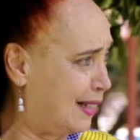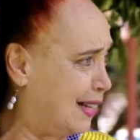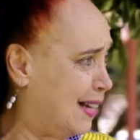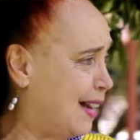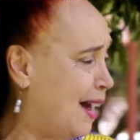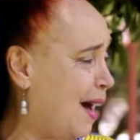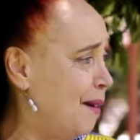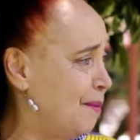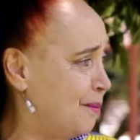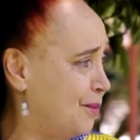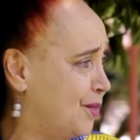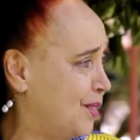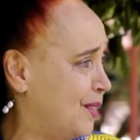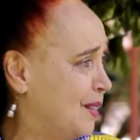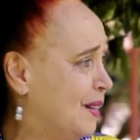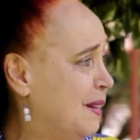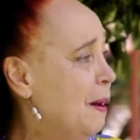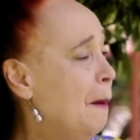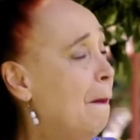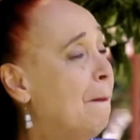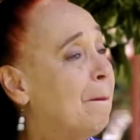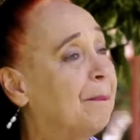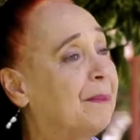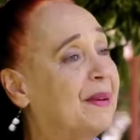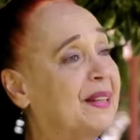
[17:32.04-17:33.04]
comes,
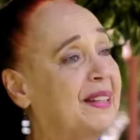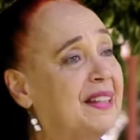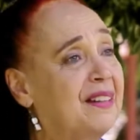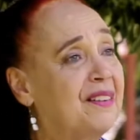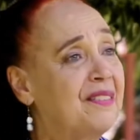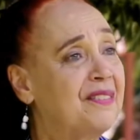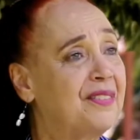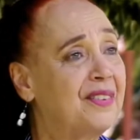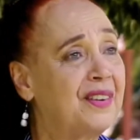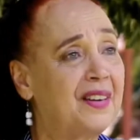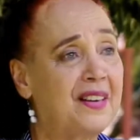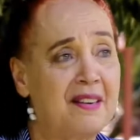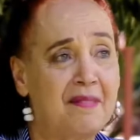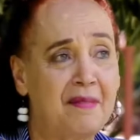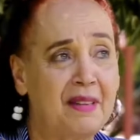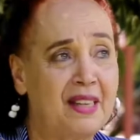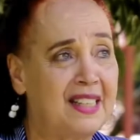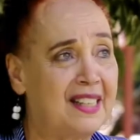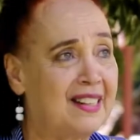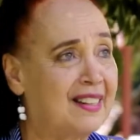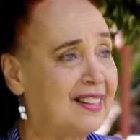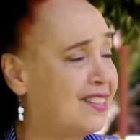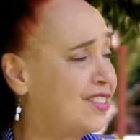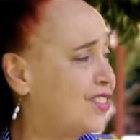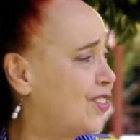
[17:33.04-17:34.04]
but there are very
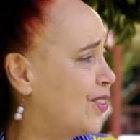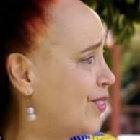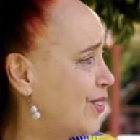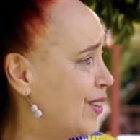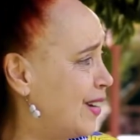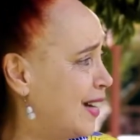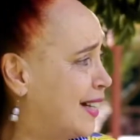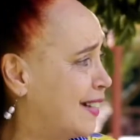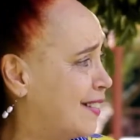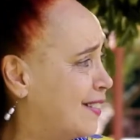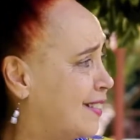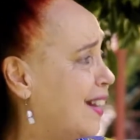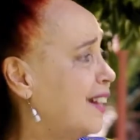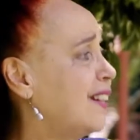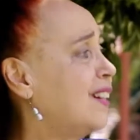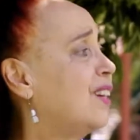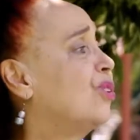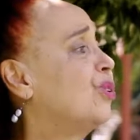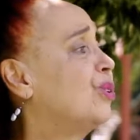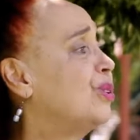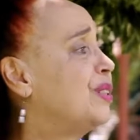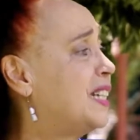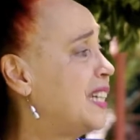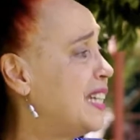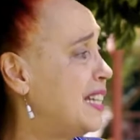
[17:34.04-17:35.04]
many. The children are studying
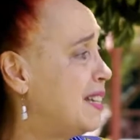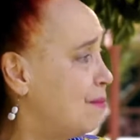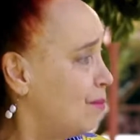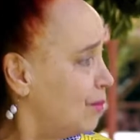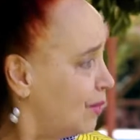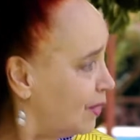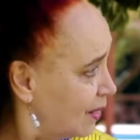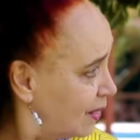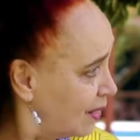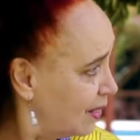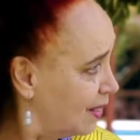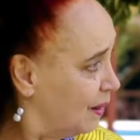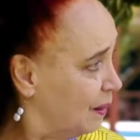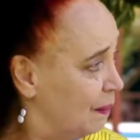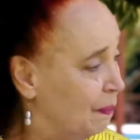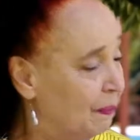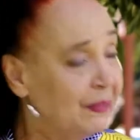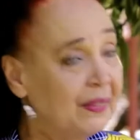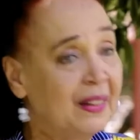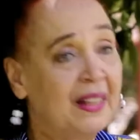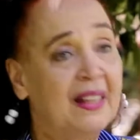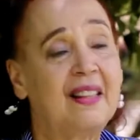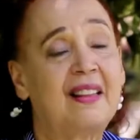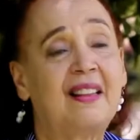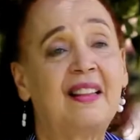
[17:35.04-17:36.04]
on Teams.
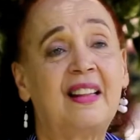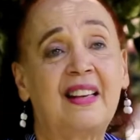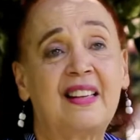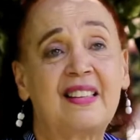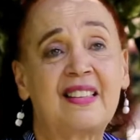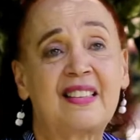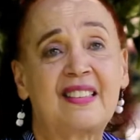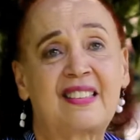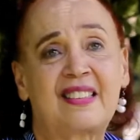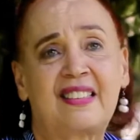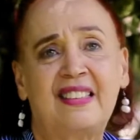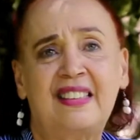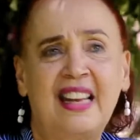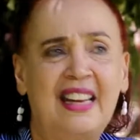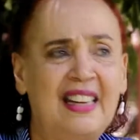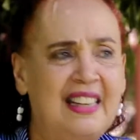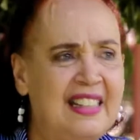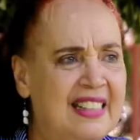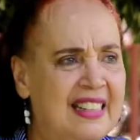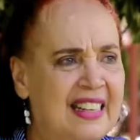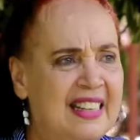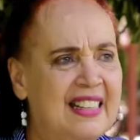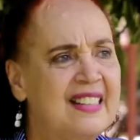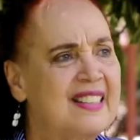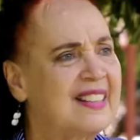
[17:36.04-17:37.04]
There's
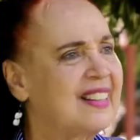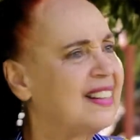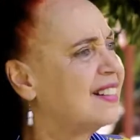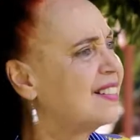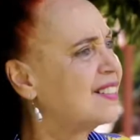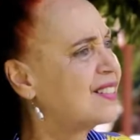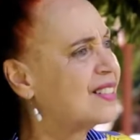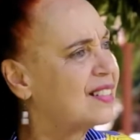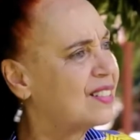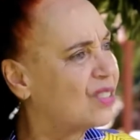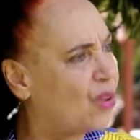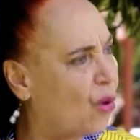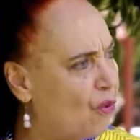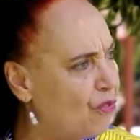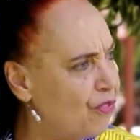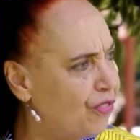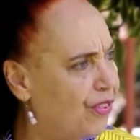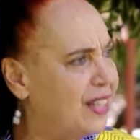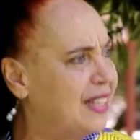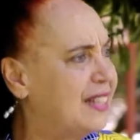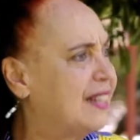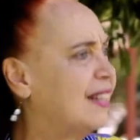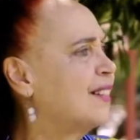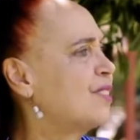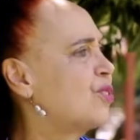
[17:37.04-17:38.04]
Delident, there's
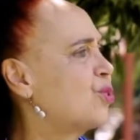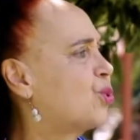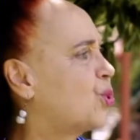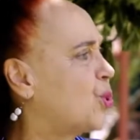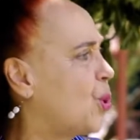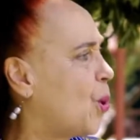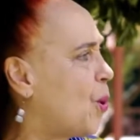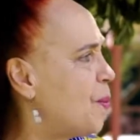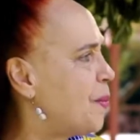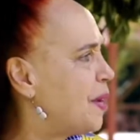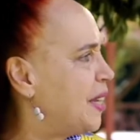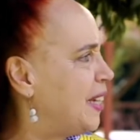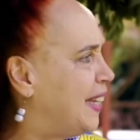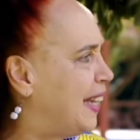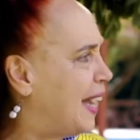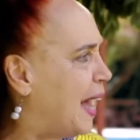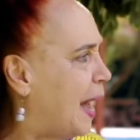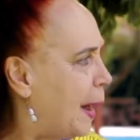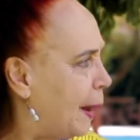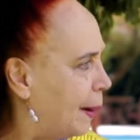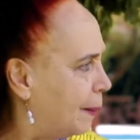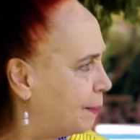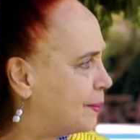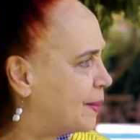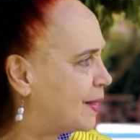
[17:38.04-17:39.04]
Convene. There's so many
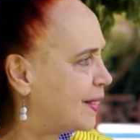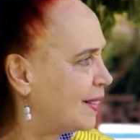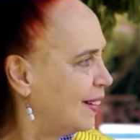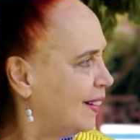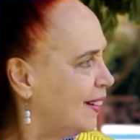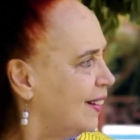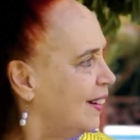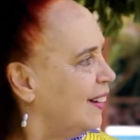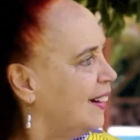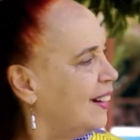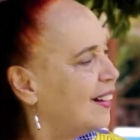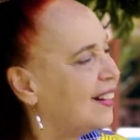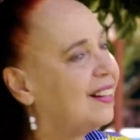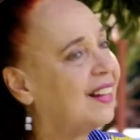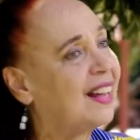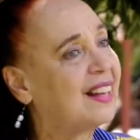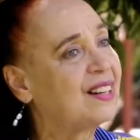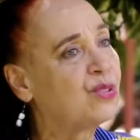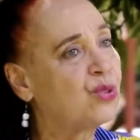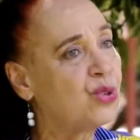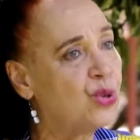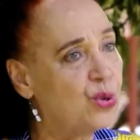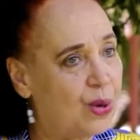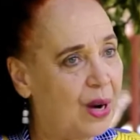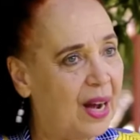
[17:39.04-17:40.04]
apps
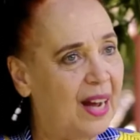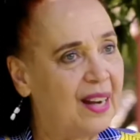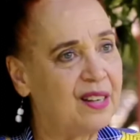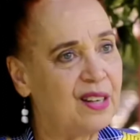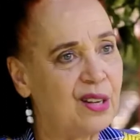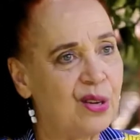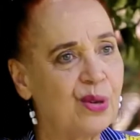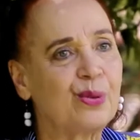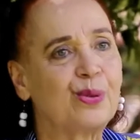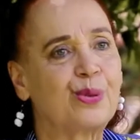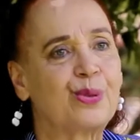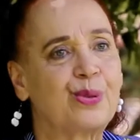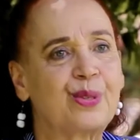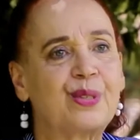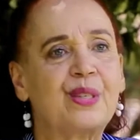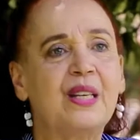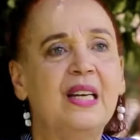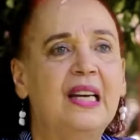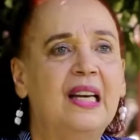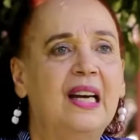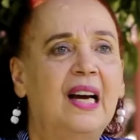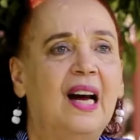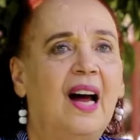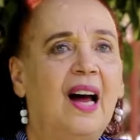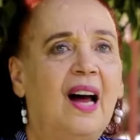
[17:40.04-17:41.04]
that you can use,
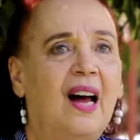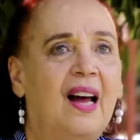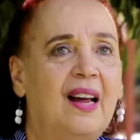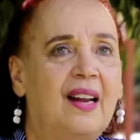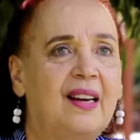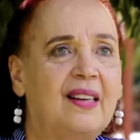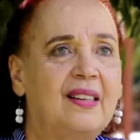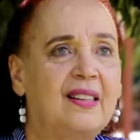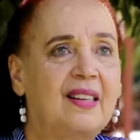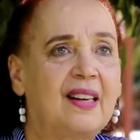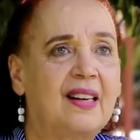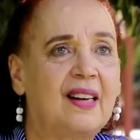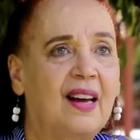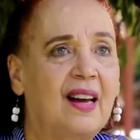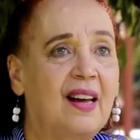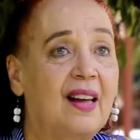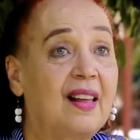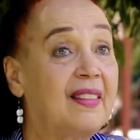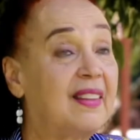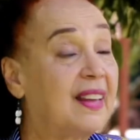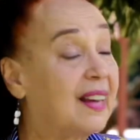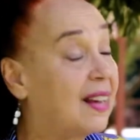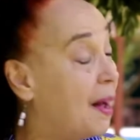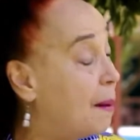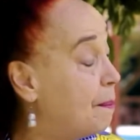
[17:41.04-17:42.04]
and
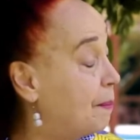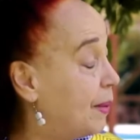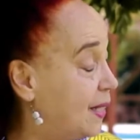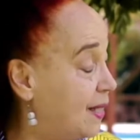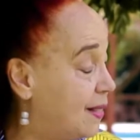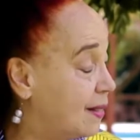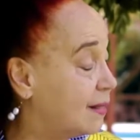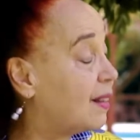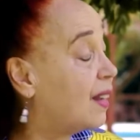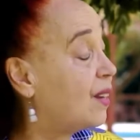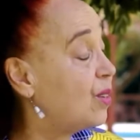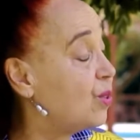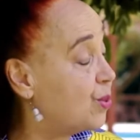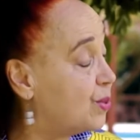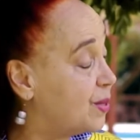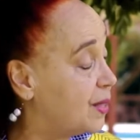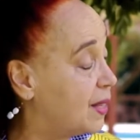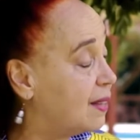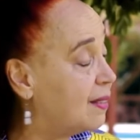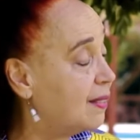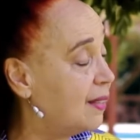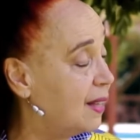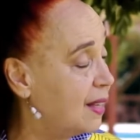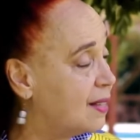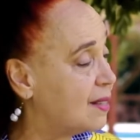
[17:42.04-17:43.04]
the companies are
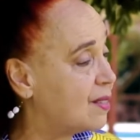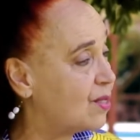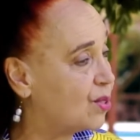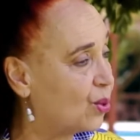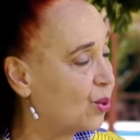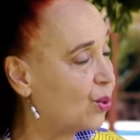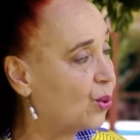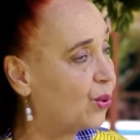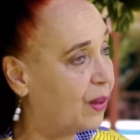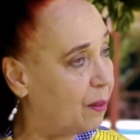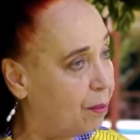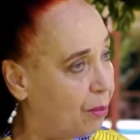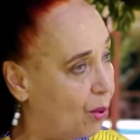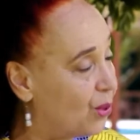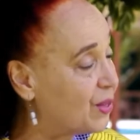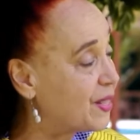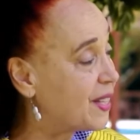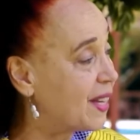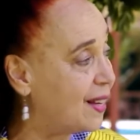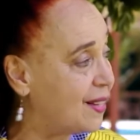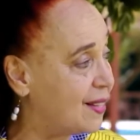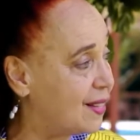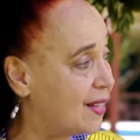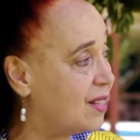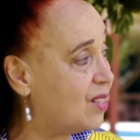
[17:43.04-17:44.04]
using these. So the boards
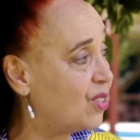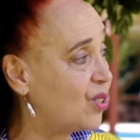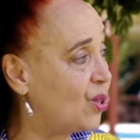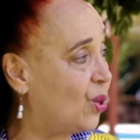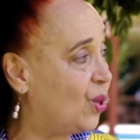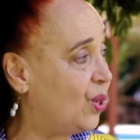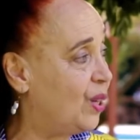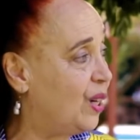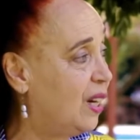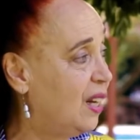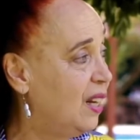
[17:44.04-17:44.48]
I sit on,